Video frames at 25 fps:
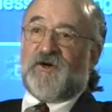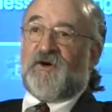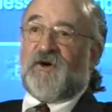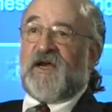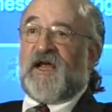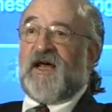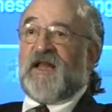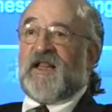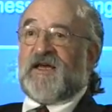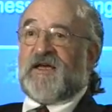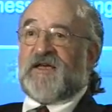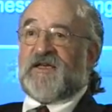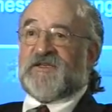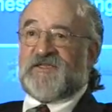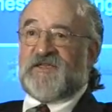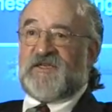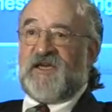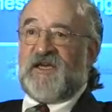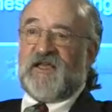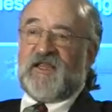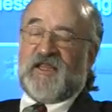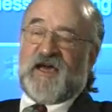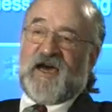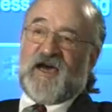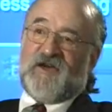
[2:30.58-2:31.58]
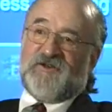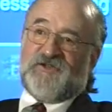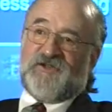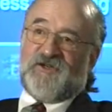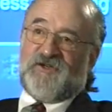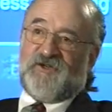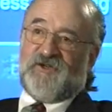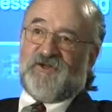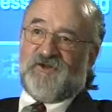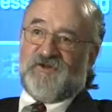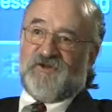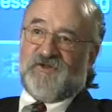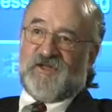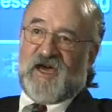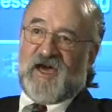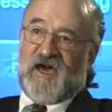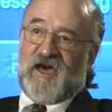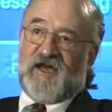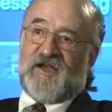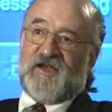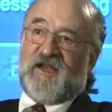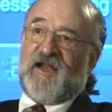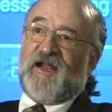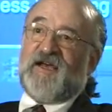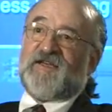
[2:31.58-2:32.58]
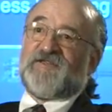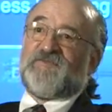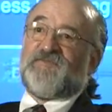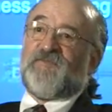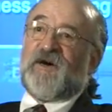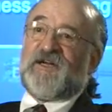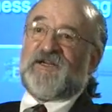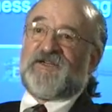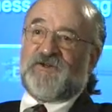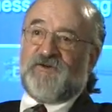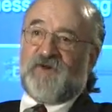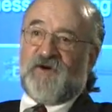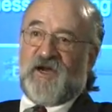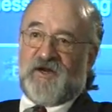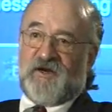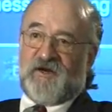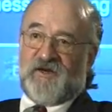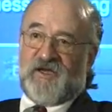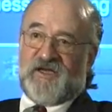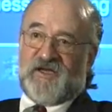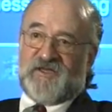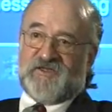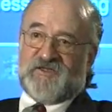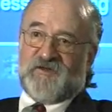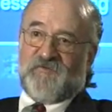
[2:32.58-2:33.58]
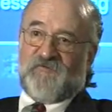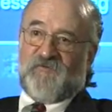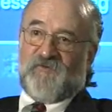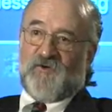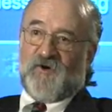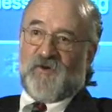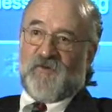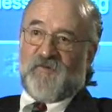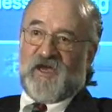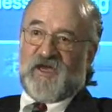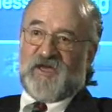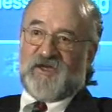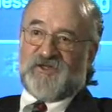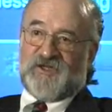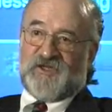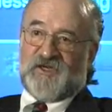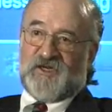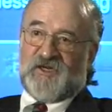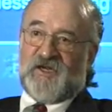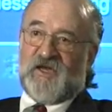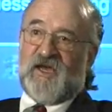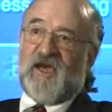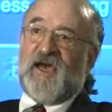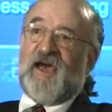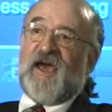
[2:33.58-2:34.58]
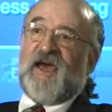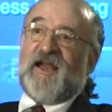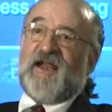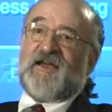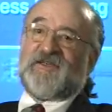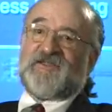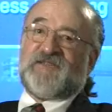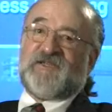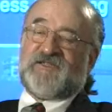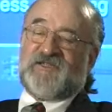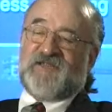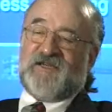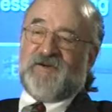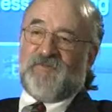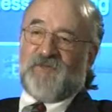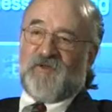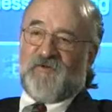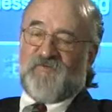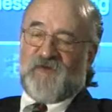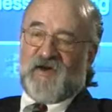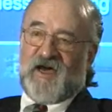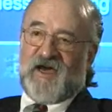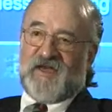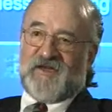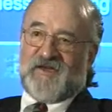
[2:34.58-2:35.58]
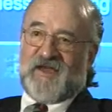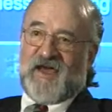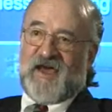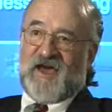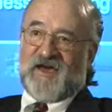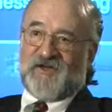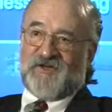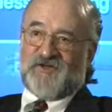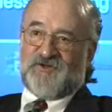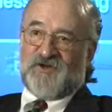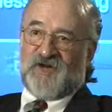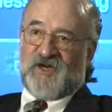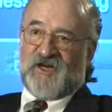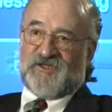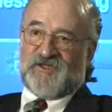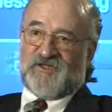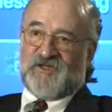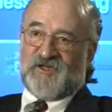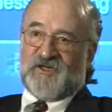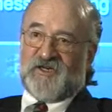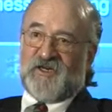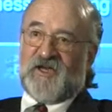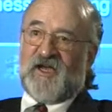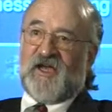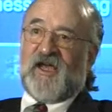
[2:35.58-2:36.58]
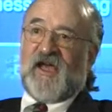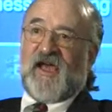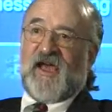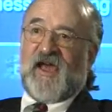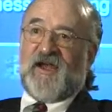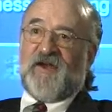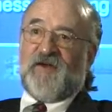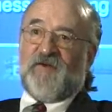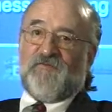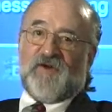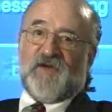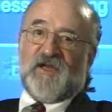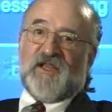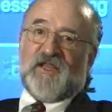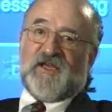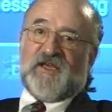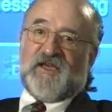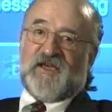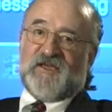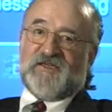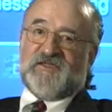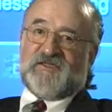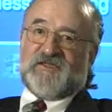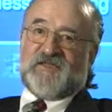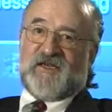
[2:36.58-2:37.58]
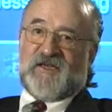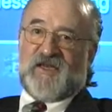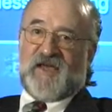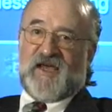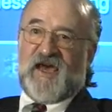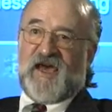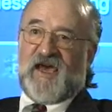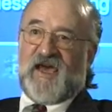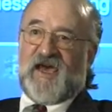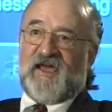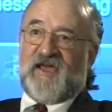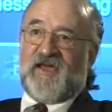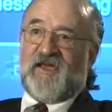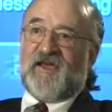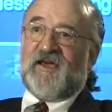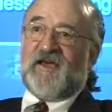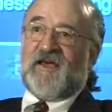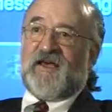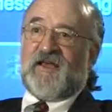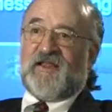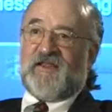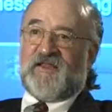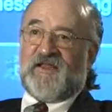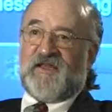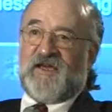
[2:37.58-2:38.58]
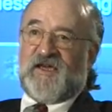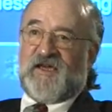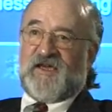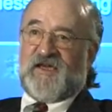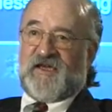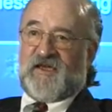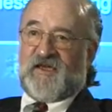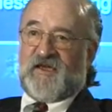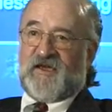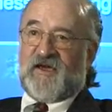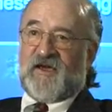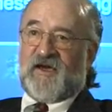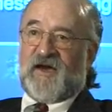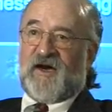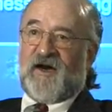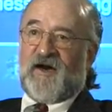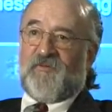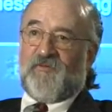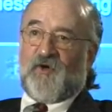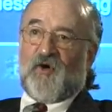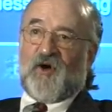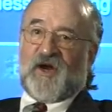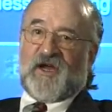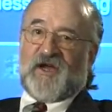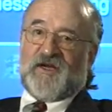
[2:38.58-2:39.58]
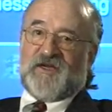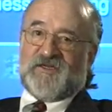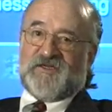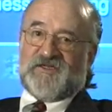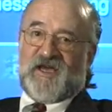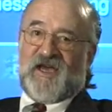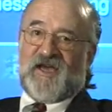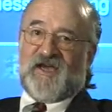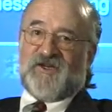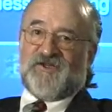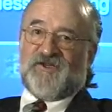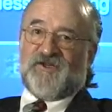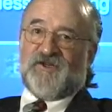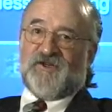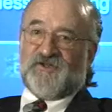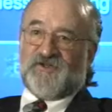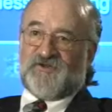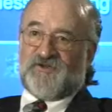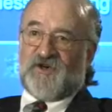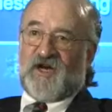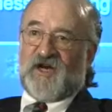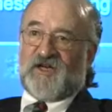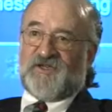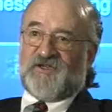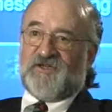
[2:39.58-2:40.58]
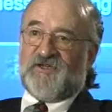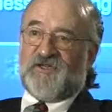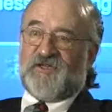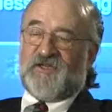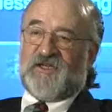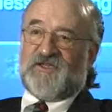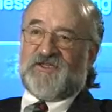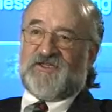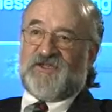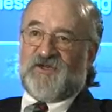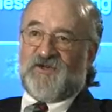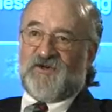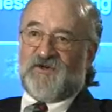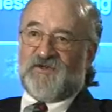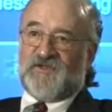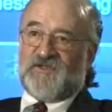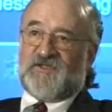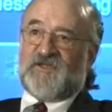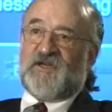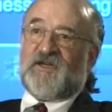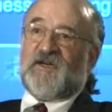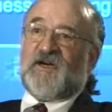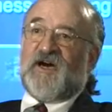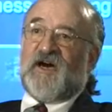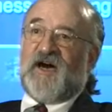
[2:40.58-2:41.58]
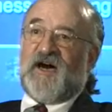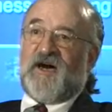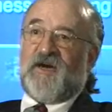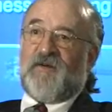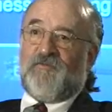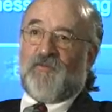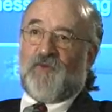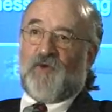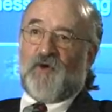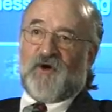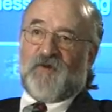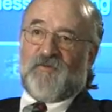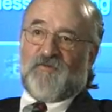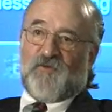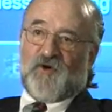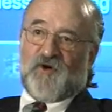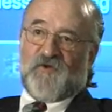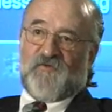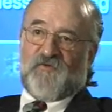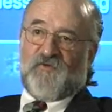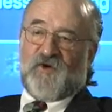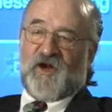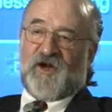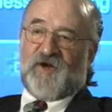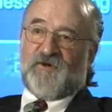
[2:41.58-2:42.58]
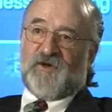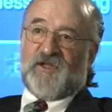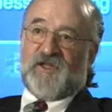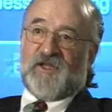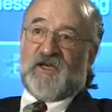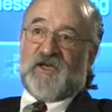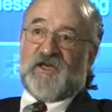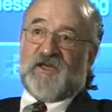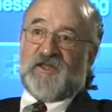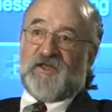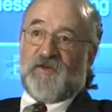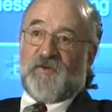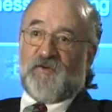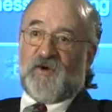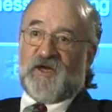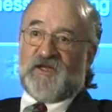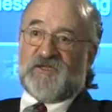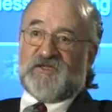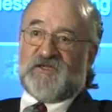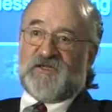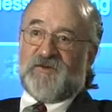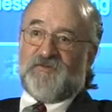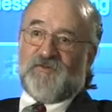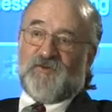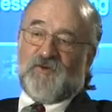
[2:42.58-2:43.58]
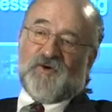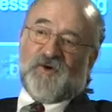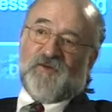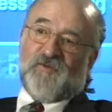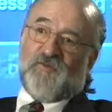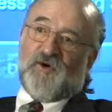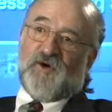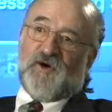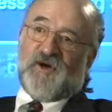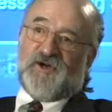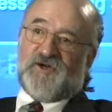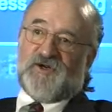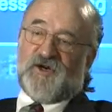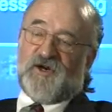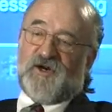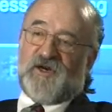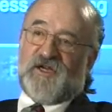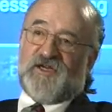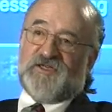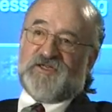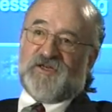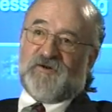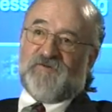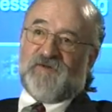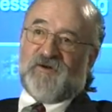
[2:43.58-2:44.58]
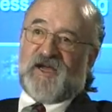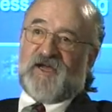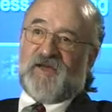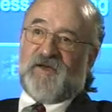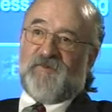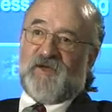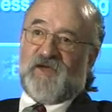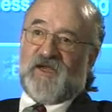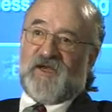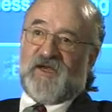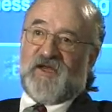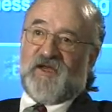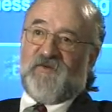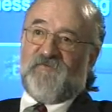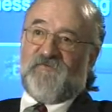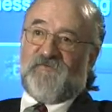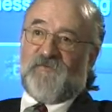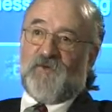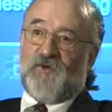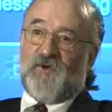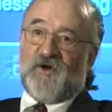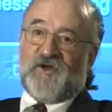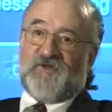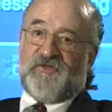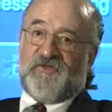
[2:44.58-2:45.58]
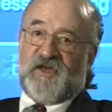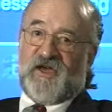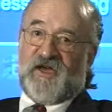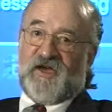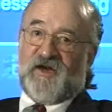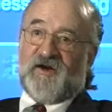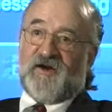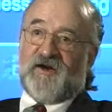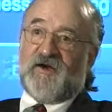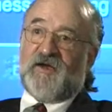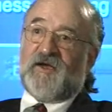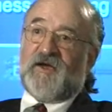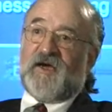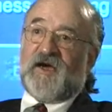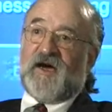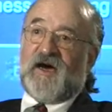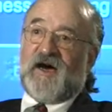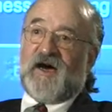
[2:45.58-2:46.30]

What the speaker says: so an LLC allows you to do that. It has much greater ease of formation. It has a simplified tax structure. And it really is today the organizational structure that's used more and more frequently, and the ones that more and more attorneys are recommending for their